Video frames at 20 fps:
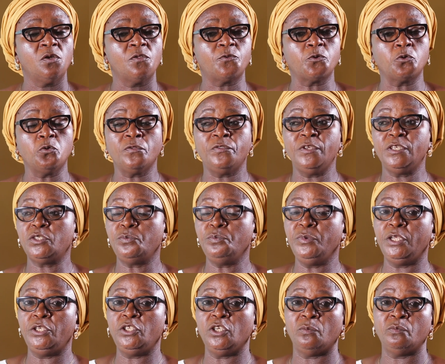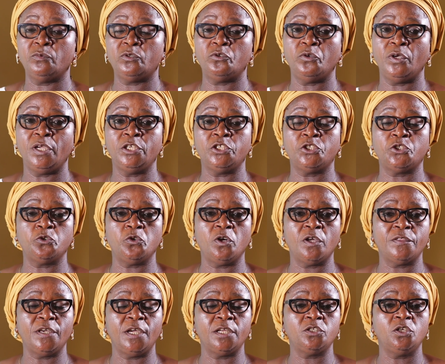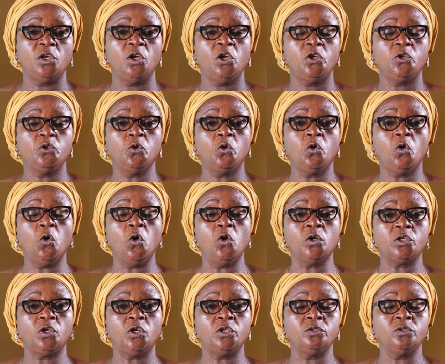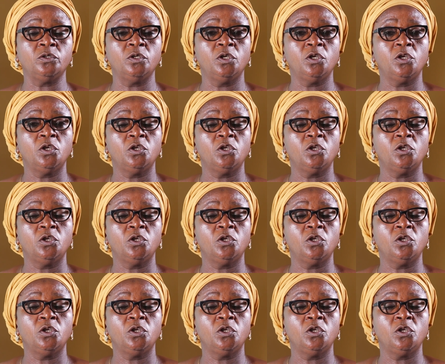through this medium, to ensure that you hold on